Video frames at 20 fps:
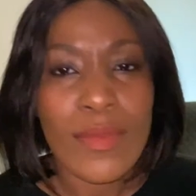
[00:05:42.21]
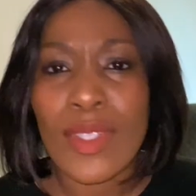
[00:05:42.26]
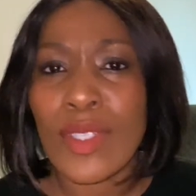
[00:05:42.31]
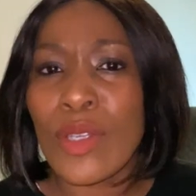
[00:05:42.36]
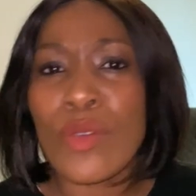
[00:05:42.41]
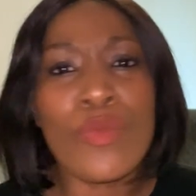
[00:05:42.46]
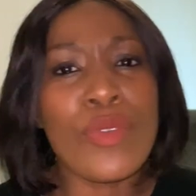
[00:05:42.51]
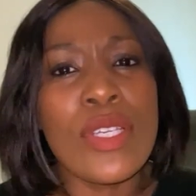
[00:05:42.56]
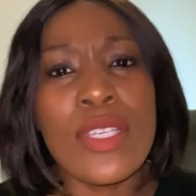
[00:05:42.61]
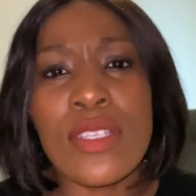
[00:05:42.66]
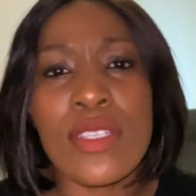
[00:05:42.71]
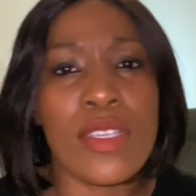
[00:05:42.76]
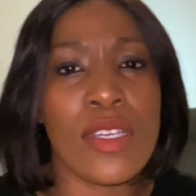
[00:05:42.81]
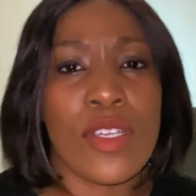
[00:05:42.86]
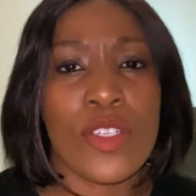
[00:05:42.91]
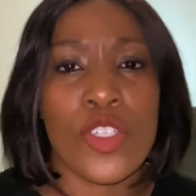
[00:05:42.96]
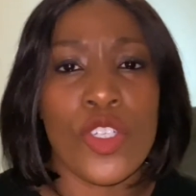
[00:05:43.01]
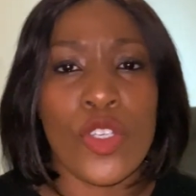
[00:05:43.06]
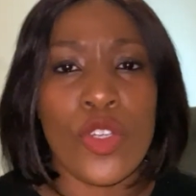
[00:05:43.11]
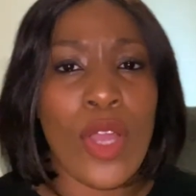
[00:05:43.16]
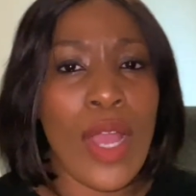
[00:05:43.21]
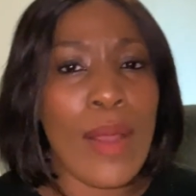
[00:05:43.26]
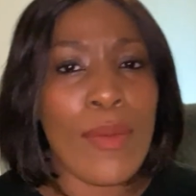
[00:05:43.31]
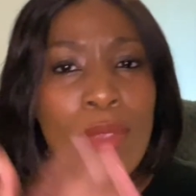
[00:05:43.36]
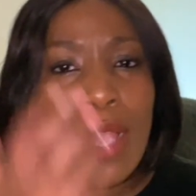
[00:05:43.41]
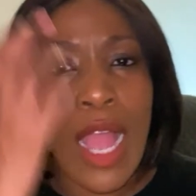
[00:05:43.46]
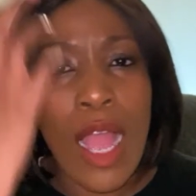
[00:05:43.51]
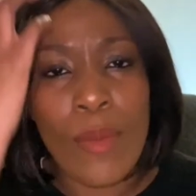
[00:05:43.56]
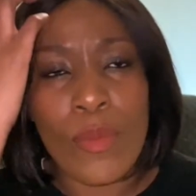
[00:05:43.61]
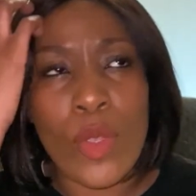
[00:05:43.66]
research you know
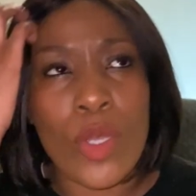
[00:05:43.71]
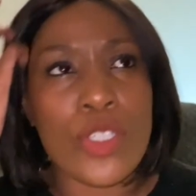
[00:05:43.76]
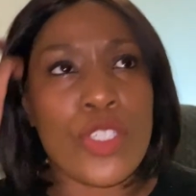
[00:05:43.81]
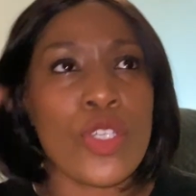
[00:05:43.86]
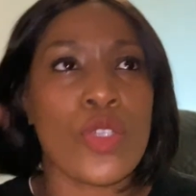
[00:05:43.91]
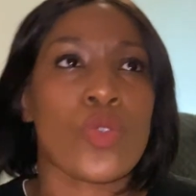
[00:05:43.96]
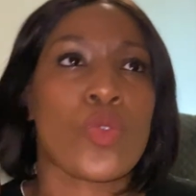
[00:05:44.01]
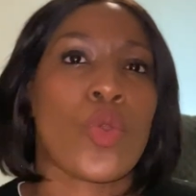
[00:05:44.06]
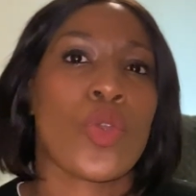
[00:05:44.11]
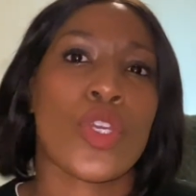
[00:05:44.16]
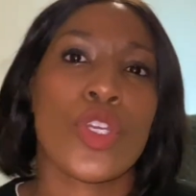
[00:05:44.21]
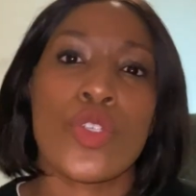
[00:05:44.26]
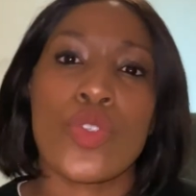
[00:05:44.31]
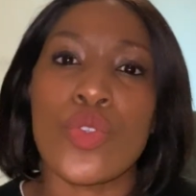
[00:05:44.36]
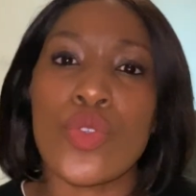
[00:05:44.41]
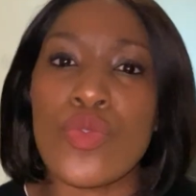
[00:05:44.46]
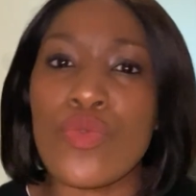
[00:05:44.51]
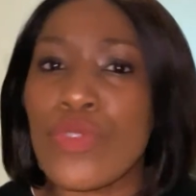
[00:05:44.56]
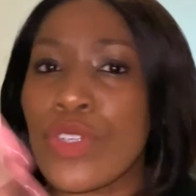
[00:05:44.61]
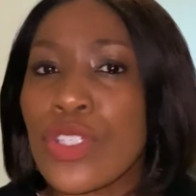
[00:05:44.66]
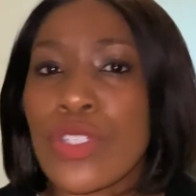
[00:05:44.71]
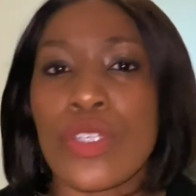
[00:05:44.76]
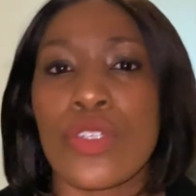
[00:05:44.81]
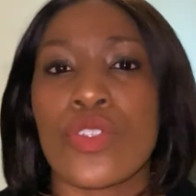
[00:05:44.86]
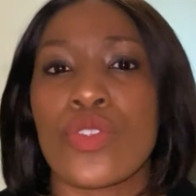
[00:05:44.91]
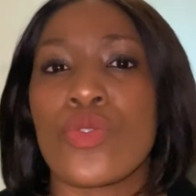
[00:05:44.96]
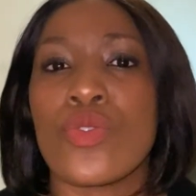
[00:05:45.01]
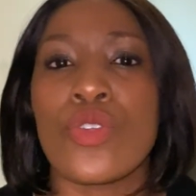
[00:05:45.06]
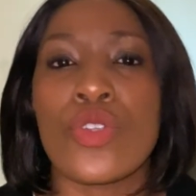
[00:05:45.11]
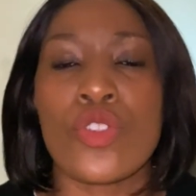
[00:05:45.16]
now i'm not just talking to research
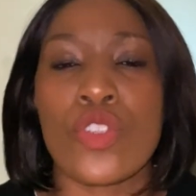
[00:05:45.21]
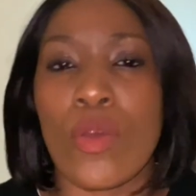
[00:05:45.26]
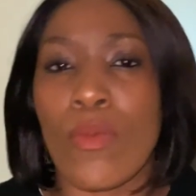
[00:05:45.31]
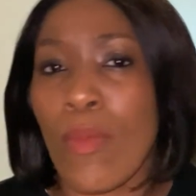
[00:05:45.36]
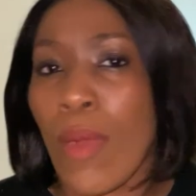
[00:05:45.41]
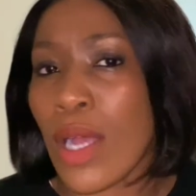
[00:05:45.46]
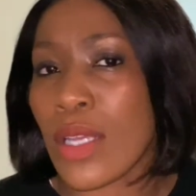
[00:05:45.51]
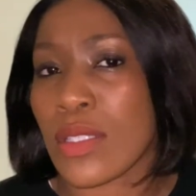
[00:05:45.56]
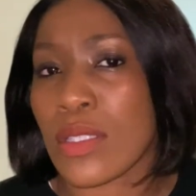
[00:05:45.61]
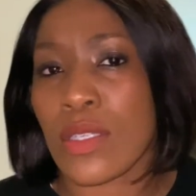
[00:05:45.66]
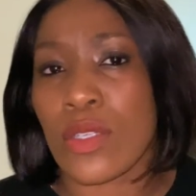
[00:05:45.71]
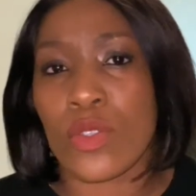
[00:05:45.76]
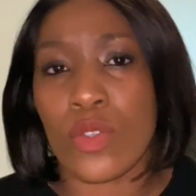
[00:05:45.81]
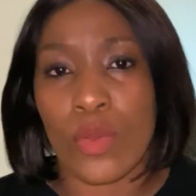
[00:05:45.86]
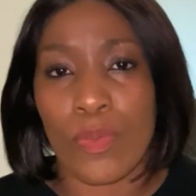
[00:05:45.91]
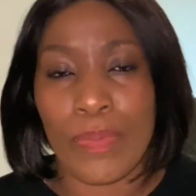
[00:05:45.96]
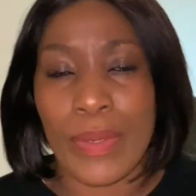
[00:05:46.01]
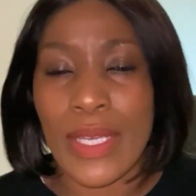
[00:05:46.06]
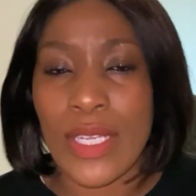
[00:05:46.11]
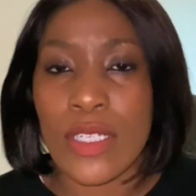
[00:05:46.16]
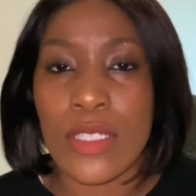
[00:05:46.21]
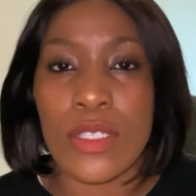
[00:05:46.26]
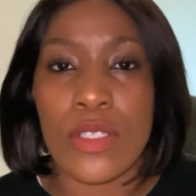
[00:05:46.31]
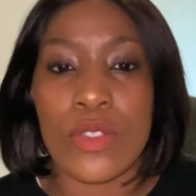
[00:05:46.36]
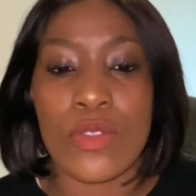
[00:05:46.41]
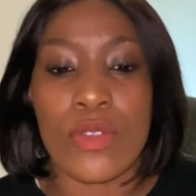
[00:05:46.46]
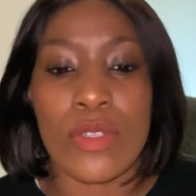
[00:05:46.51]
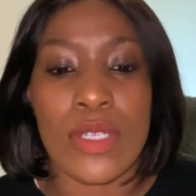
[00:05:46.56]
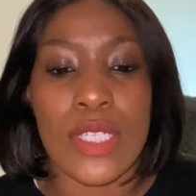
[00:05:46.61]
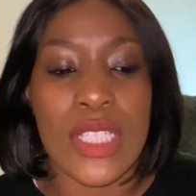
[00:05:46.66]
students or masters or phd
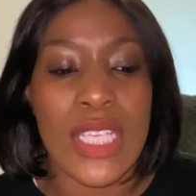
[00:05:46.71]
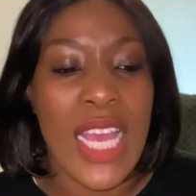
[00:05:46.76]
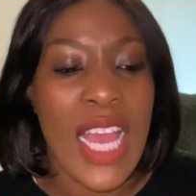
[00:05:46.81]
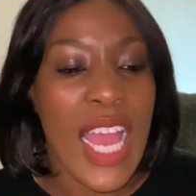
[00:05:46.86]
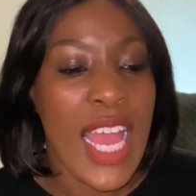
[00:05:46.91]
students